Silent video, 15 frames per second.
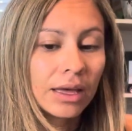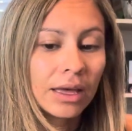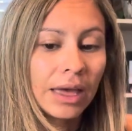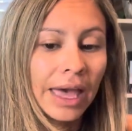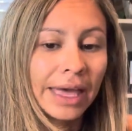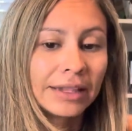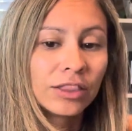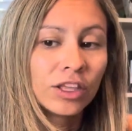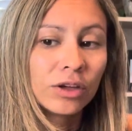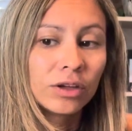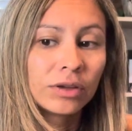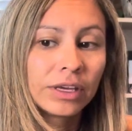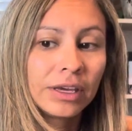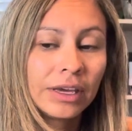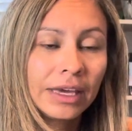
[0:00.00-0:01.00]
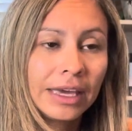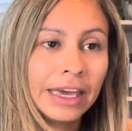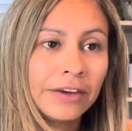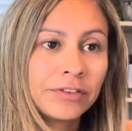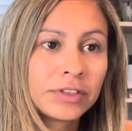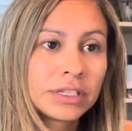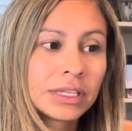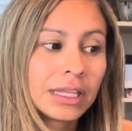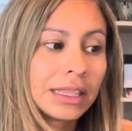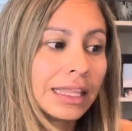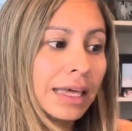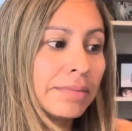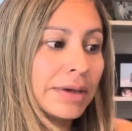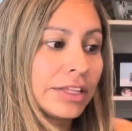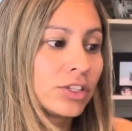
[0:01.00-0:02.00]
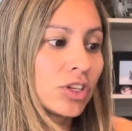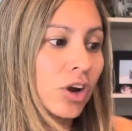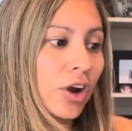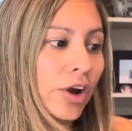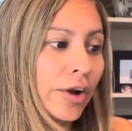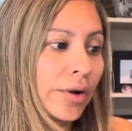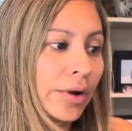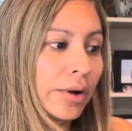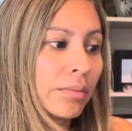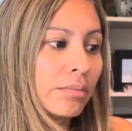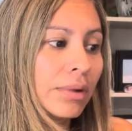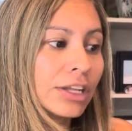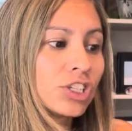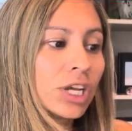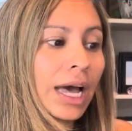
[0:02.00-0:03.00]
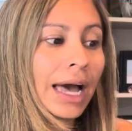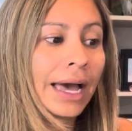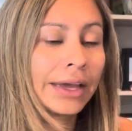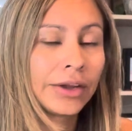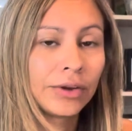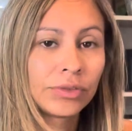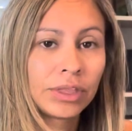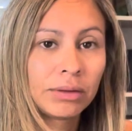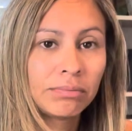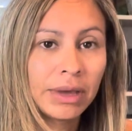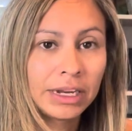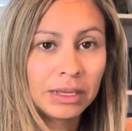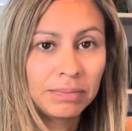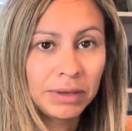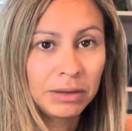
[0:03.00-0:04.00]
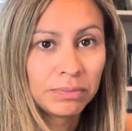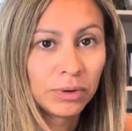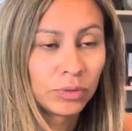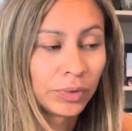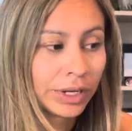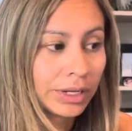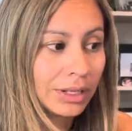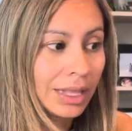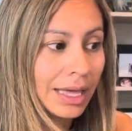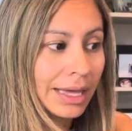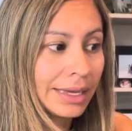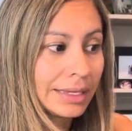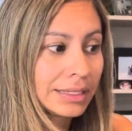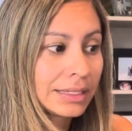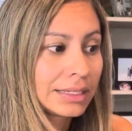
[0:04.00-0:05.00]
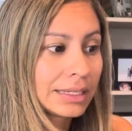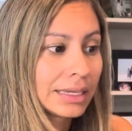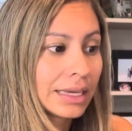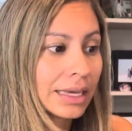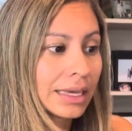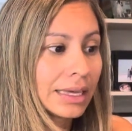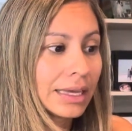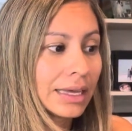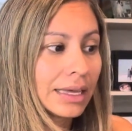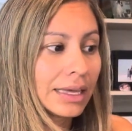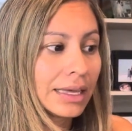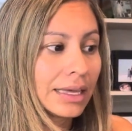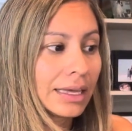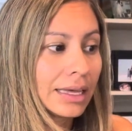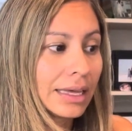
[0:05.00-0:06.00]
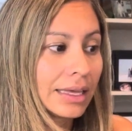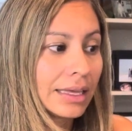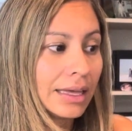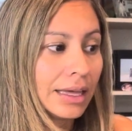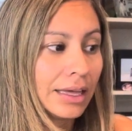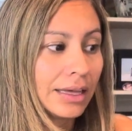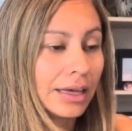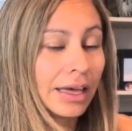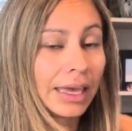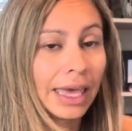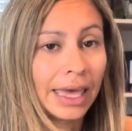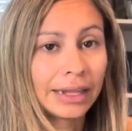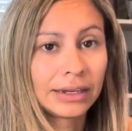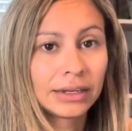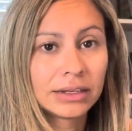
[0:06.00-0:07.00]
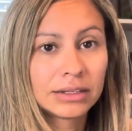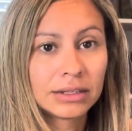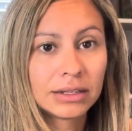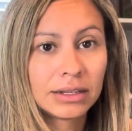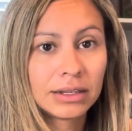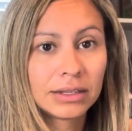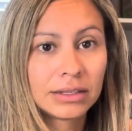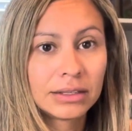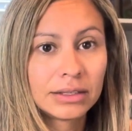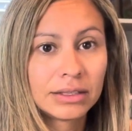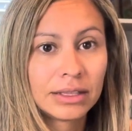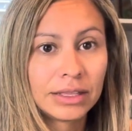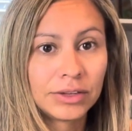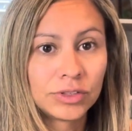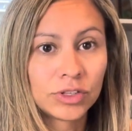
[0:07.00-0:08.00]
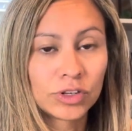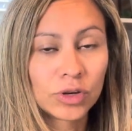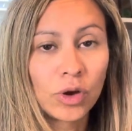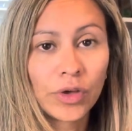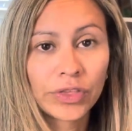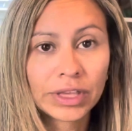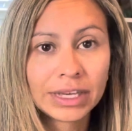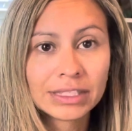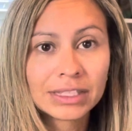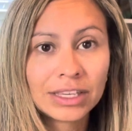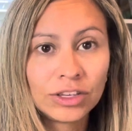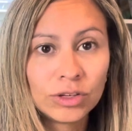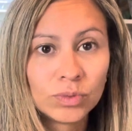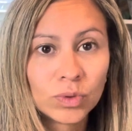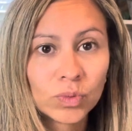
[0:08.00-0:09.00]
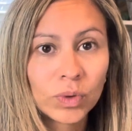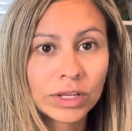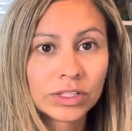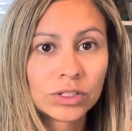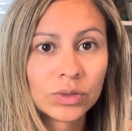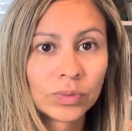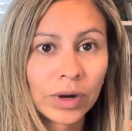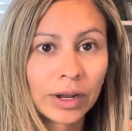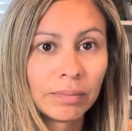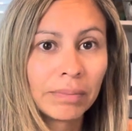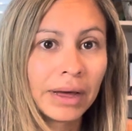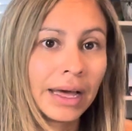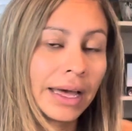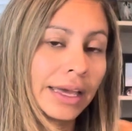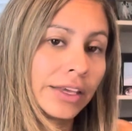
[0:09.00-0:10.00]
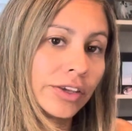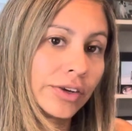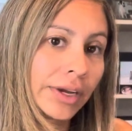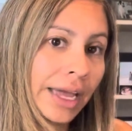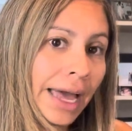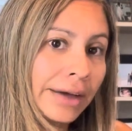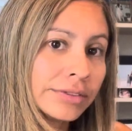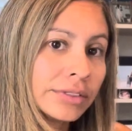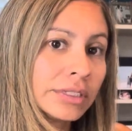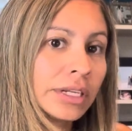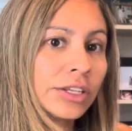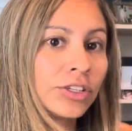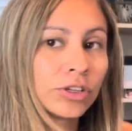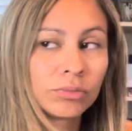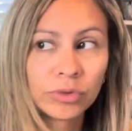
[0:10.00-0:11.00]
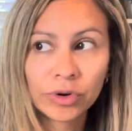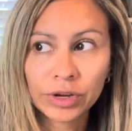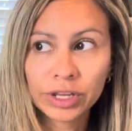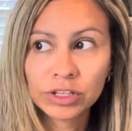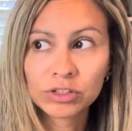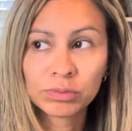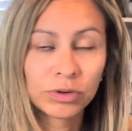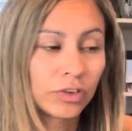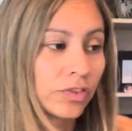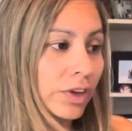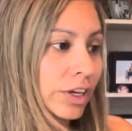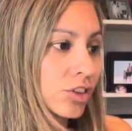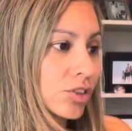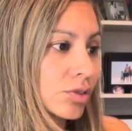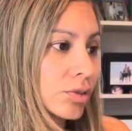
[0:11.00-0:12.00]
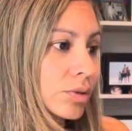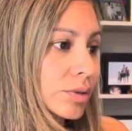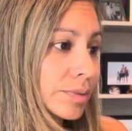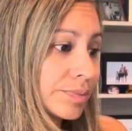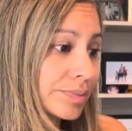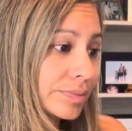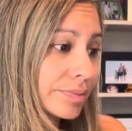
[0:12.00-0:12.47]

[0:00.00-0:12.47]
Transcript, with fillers: And the gift limits are much higher than many people realize. Uh, again, those are all things that you would want to run by your accountant and your mortgage professional.